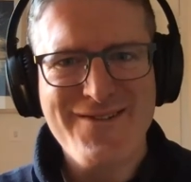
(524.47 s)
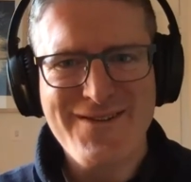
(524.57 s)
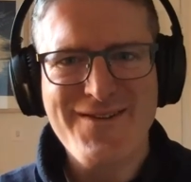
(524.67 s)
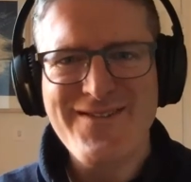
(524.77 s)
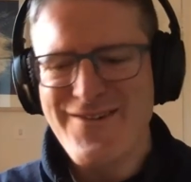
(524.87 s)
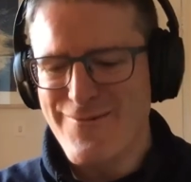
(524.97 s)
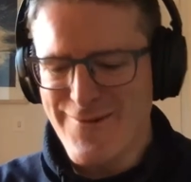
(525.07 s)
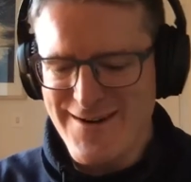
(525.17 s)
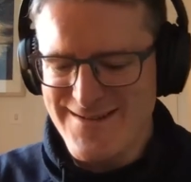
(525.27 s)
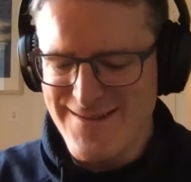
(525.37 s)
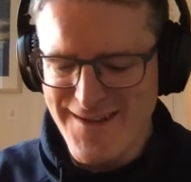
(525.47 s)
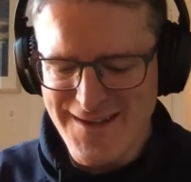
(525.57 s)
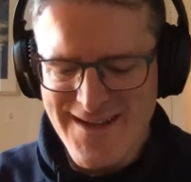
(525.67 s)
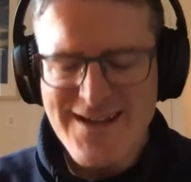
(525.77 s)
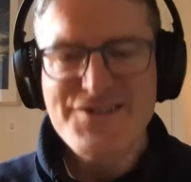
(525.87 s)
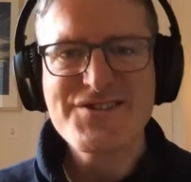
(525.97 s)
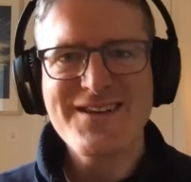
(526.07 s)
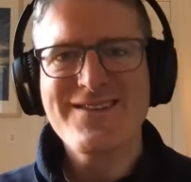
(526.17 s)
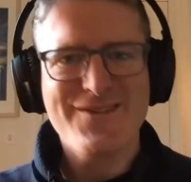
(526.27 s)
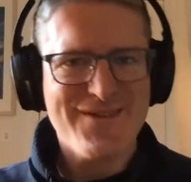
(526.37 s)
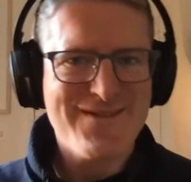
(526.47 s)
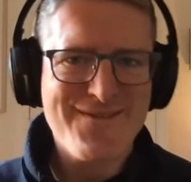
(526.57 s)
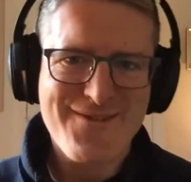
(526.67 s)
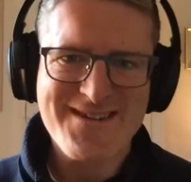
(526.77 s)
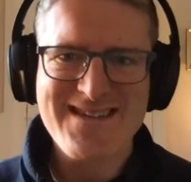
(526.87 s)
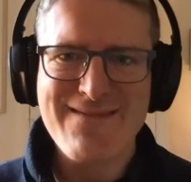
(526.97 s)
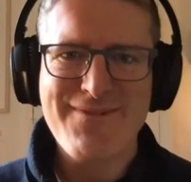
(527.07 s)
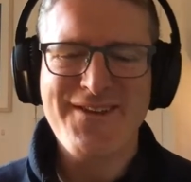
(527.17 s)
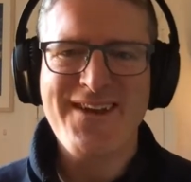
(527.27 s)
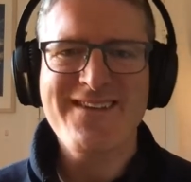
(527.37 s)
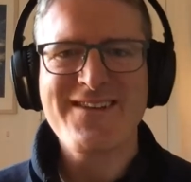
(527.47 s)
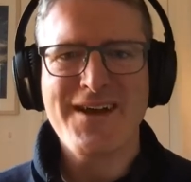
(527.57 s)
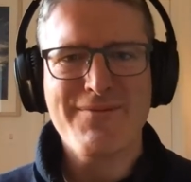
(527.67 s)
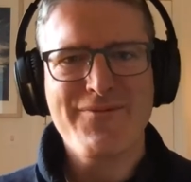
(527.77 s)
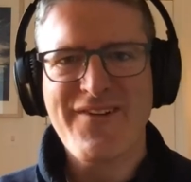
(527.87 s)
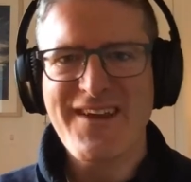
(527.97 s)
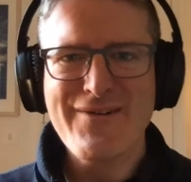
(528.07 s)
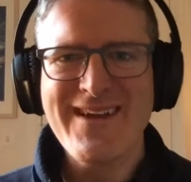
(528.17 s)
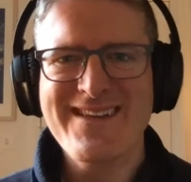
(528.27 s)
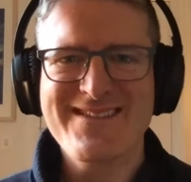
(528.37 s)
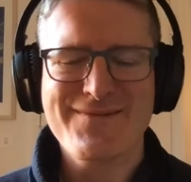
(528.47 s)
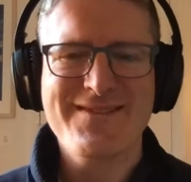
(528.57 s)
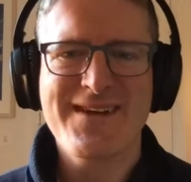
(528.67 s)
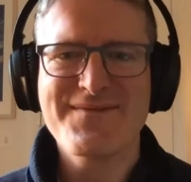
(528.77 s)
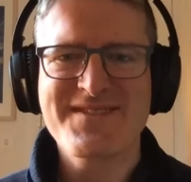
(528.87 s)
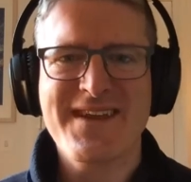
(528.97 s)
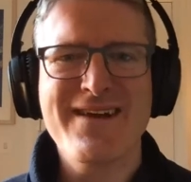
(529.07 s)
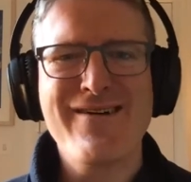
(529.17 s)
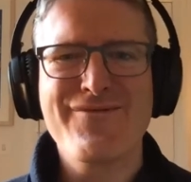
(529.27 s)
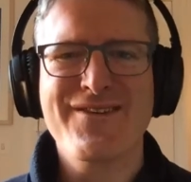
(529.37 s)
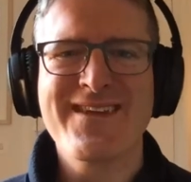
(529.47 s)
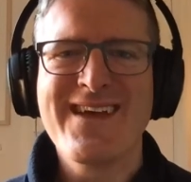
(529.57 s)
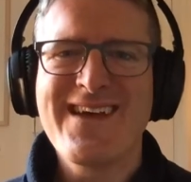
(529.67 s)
There's certain words like shintus, for example, that I type very quickly sometimes, and I often